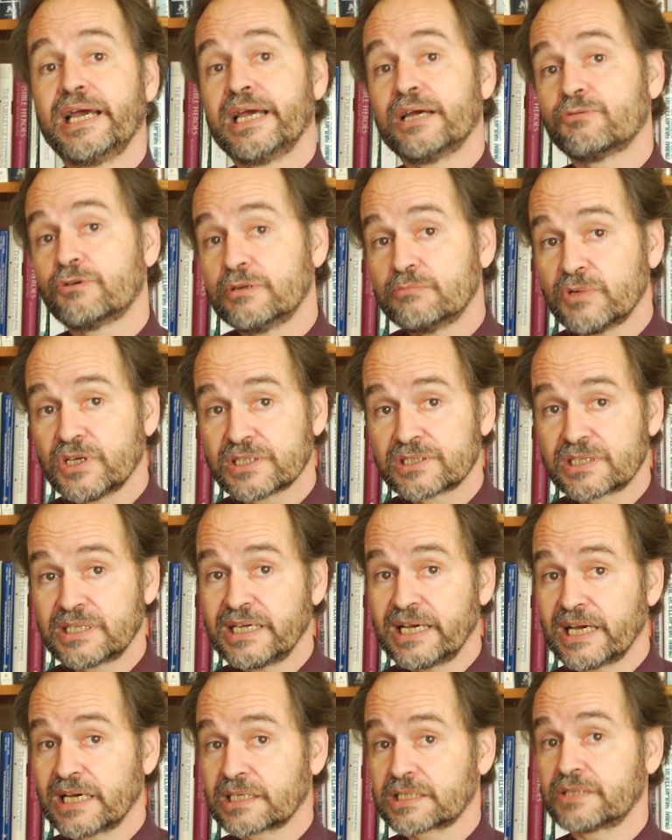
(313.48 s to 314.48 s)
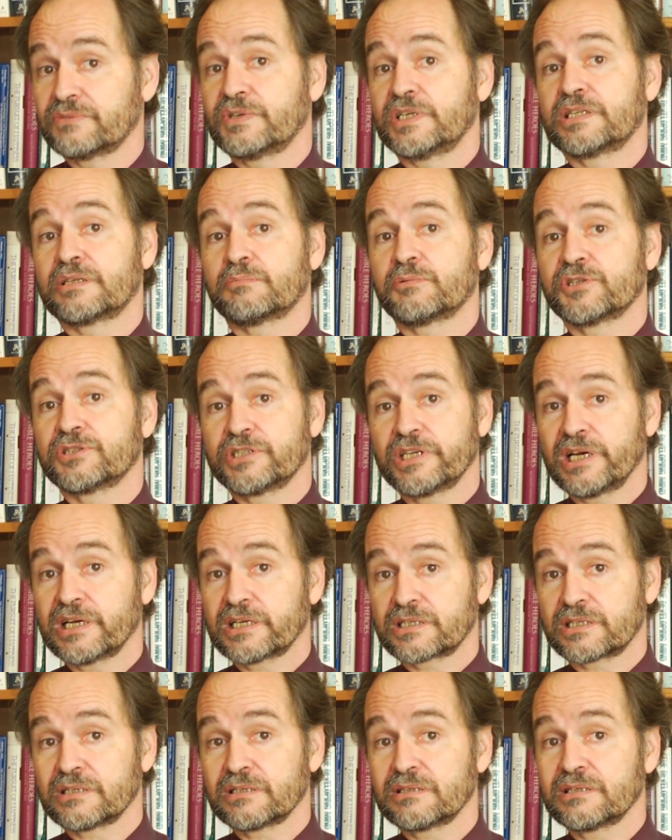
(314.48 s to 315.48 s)
We must deactivate the
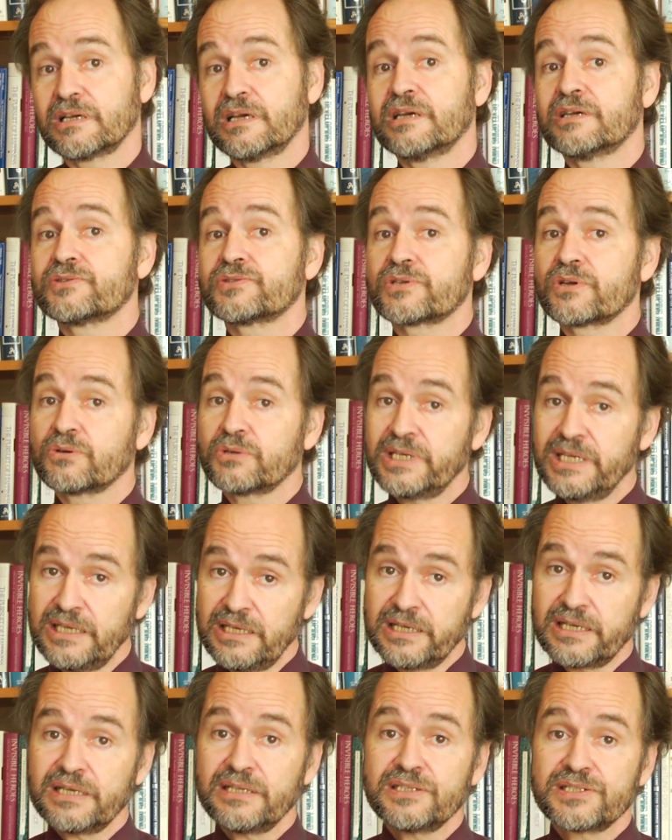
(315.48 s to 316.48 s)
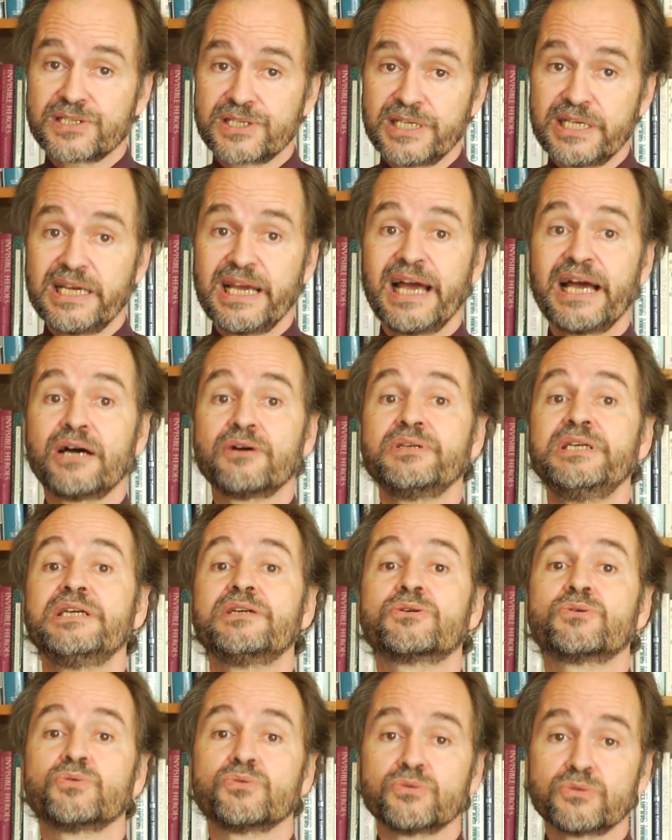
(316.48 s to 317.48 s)
projection so he can see how he
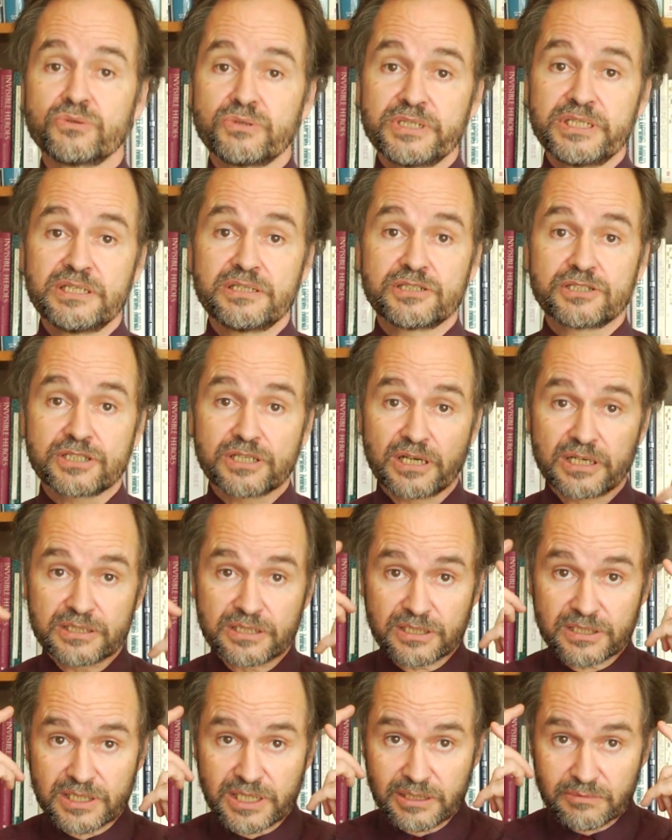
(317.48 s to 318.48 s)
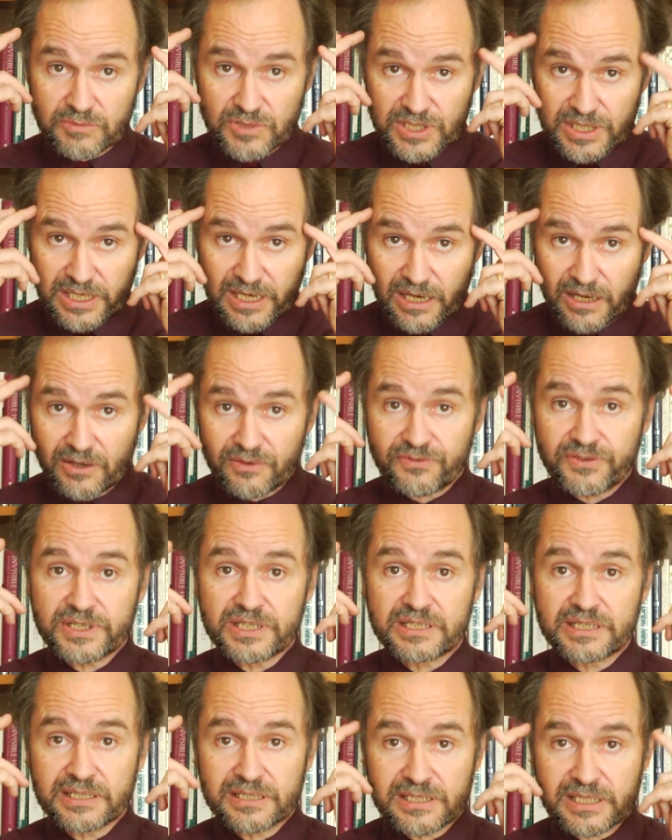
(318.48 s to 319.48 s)
cruelly judges himself and
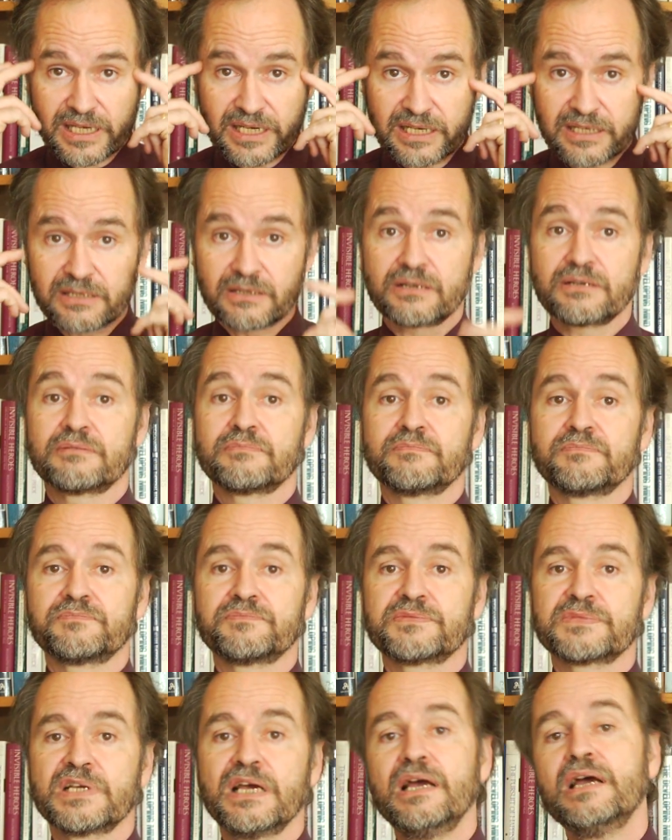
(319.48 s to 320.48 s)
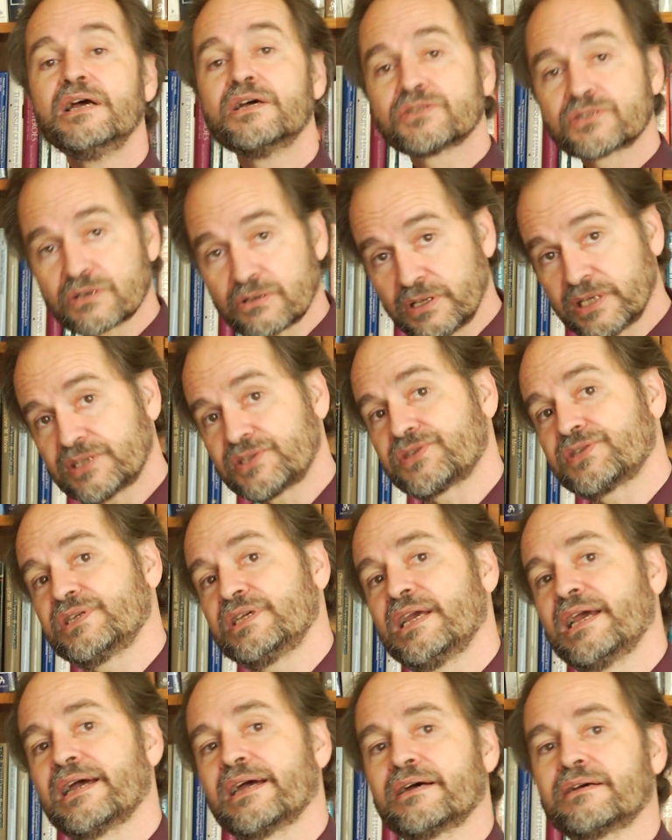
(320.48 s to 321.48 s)
his anger. So let's see
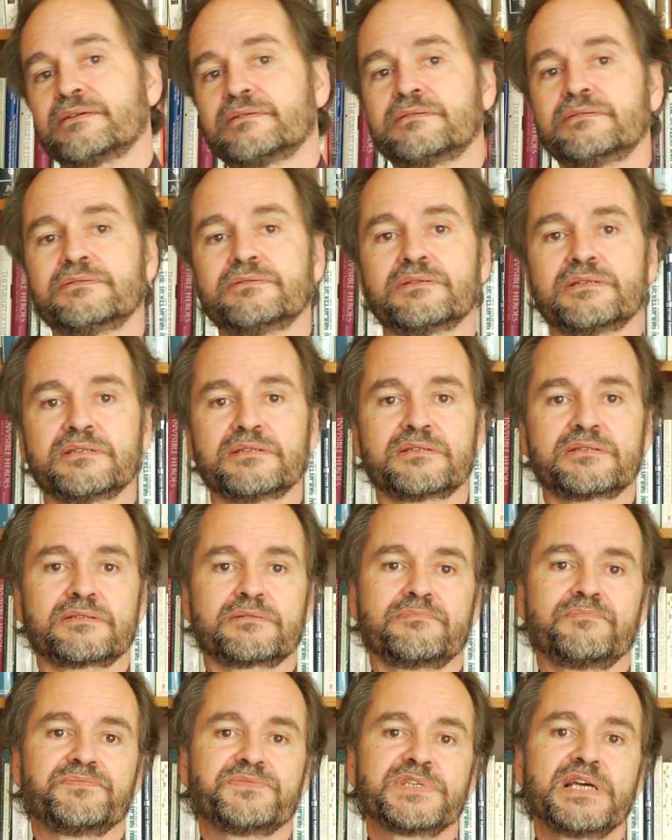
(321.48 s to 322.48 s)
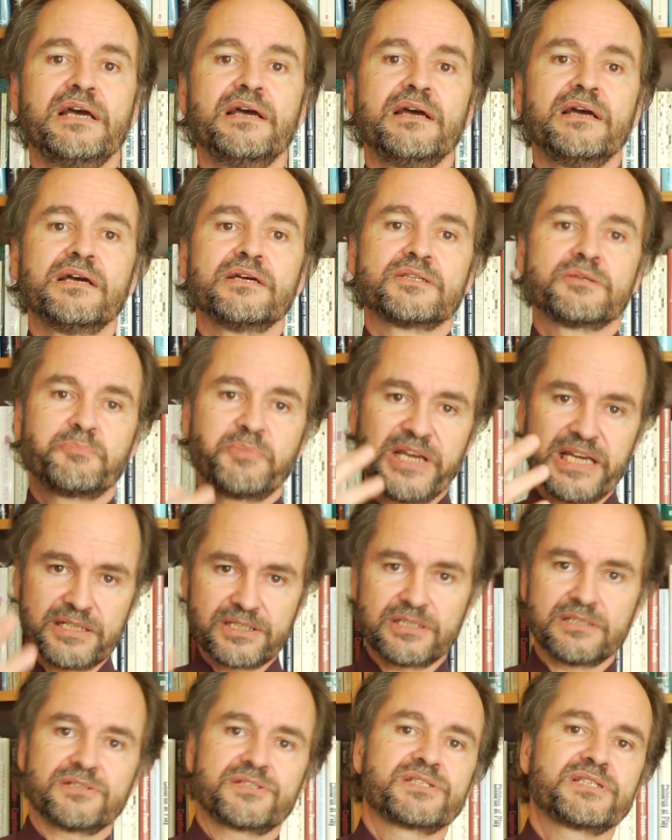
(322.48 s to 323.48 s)
how to do this. The
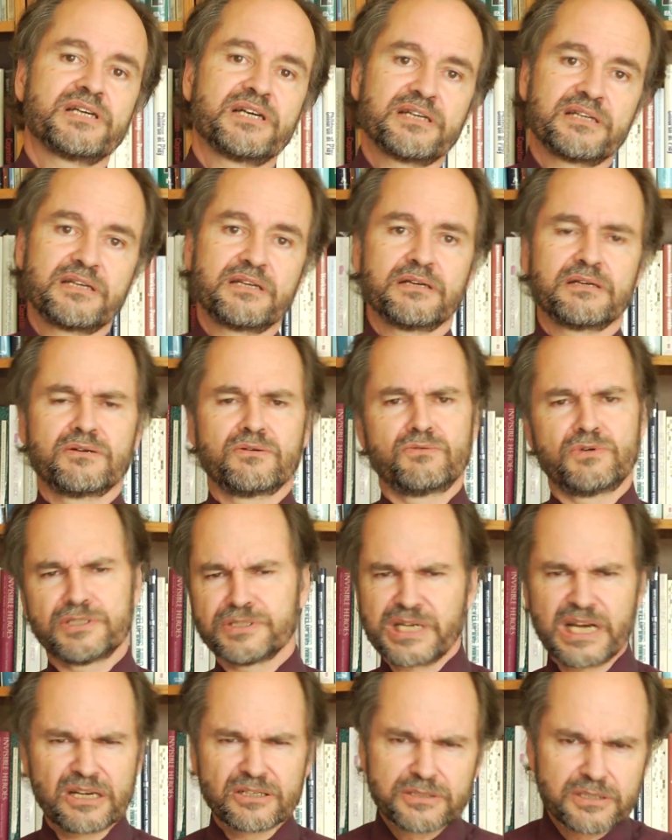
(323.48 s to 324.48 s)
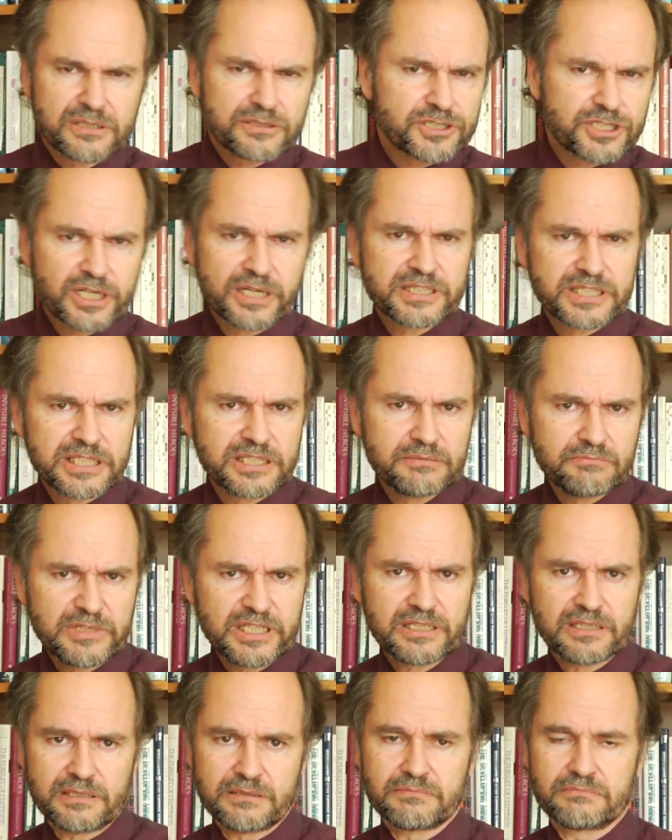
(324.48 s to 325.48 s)
patient said, well, now you're judging
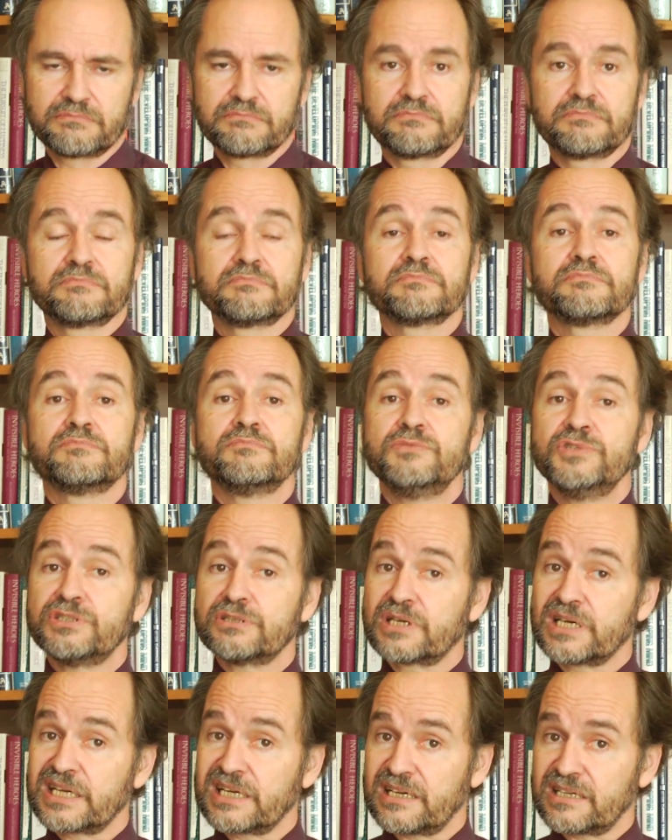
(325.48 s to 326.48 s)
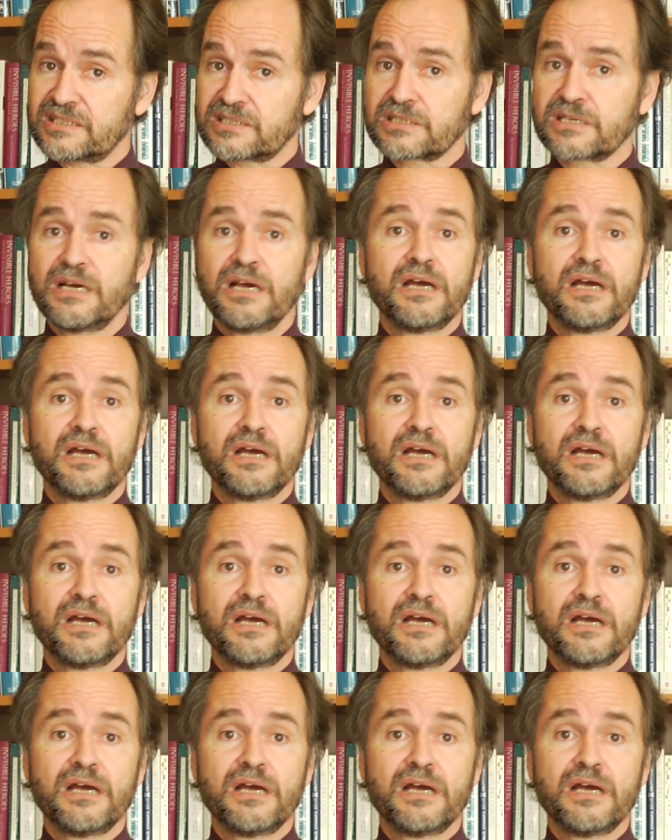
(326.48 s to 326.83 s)
me. You could ask,